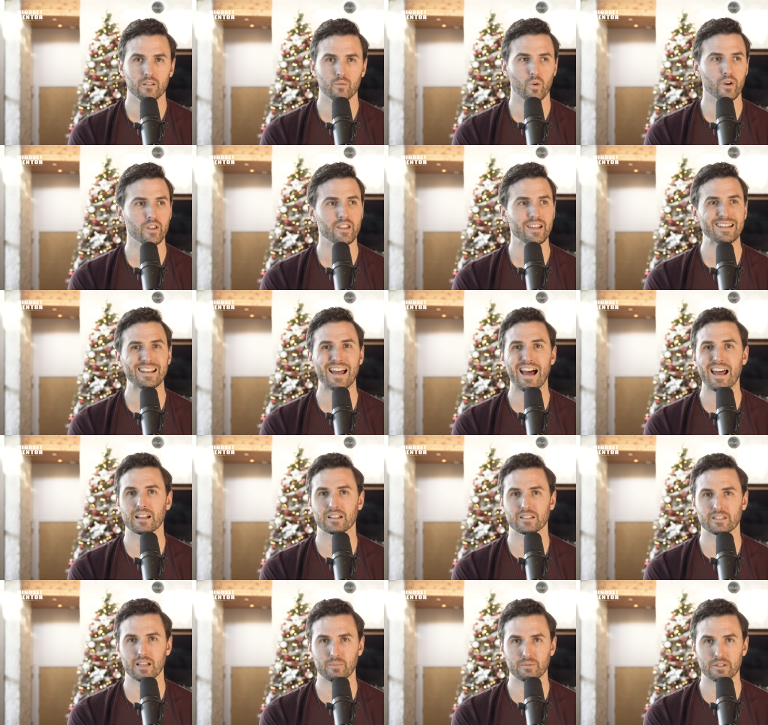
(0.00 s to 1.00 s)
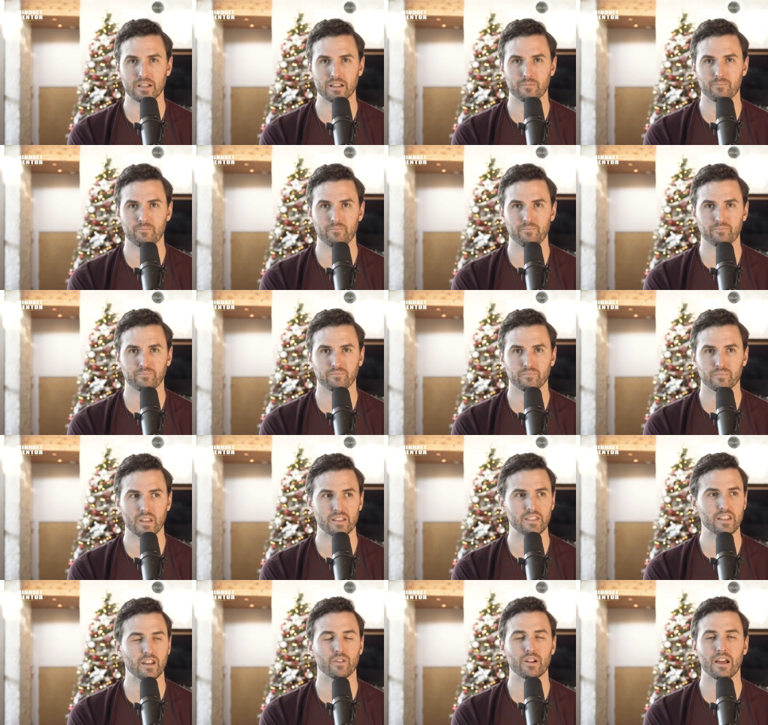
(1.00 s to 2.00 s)
What are they not accepting
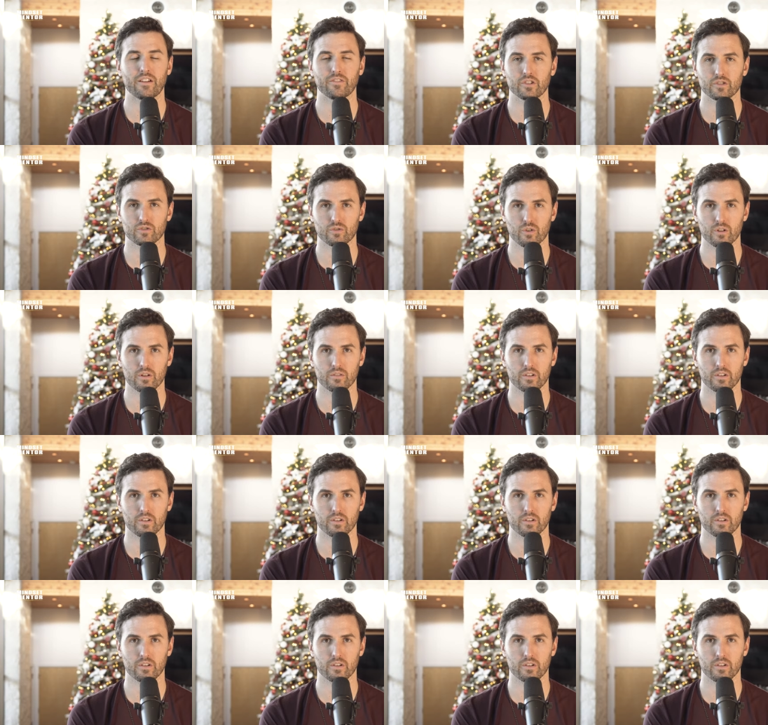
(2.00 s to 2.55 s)
that they don't have control